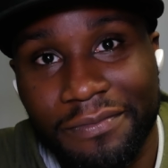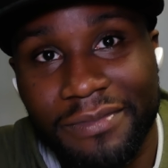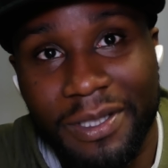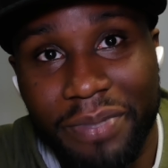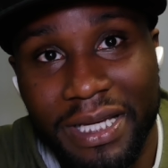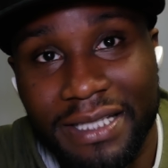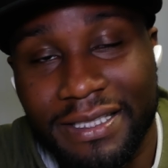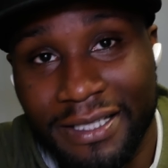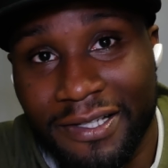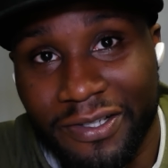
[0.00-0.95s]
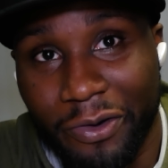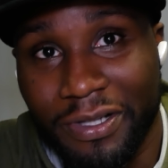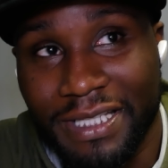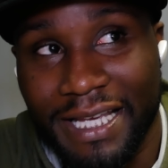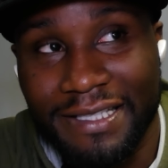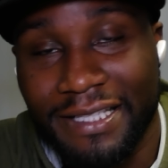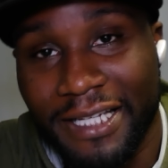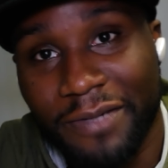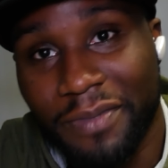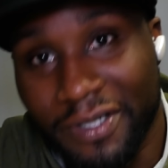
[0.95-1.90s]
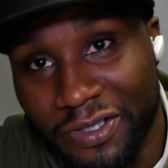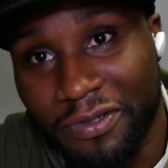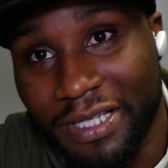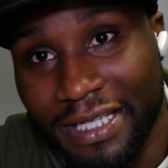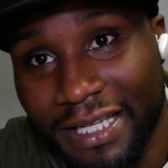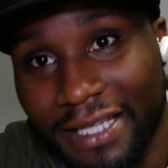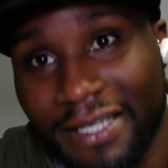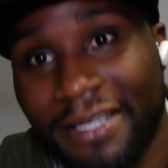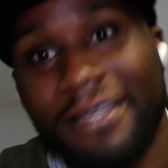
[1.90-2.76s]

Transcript: the best noise canceling earbuds you can get.